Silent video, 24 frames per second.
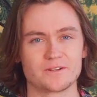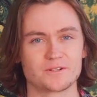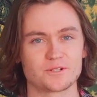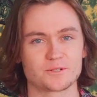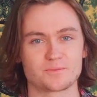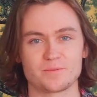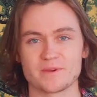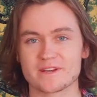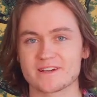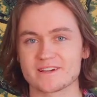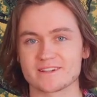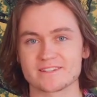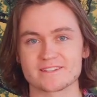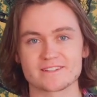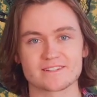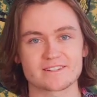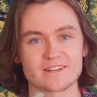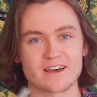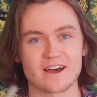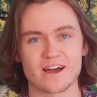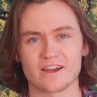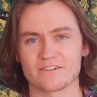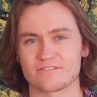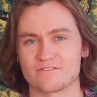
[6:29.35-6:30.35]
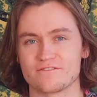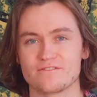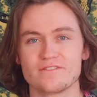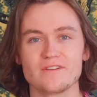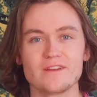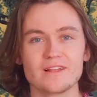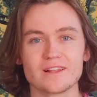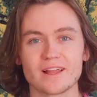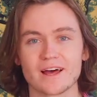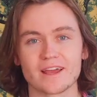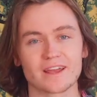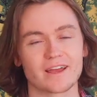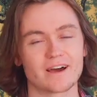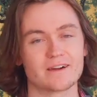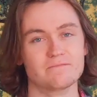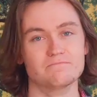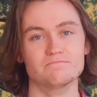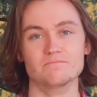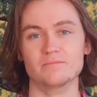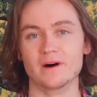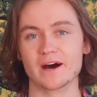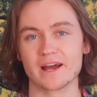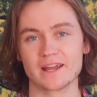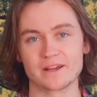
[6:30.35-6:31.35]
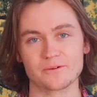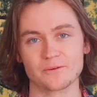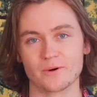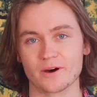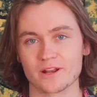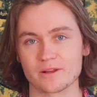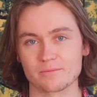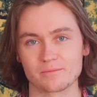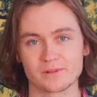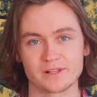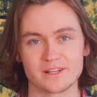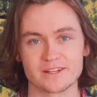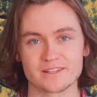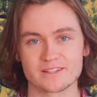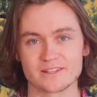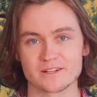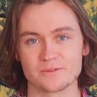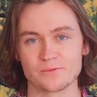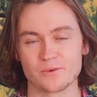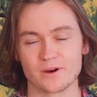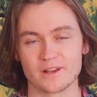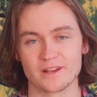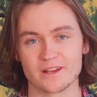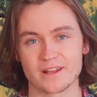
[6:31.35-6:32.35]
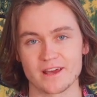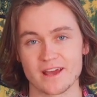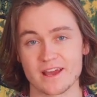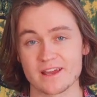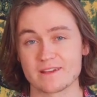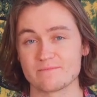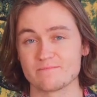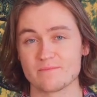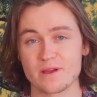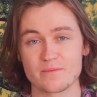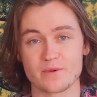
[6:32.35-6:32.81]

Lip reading: just because I feel like I might want to place it one day.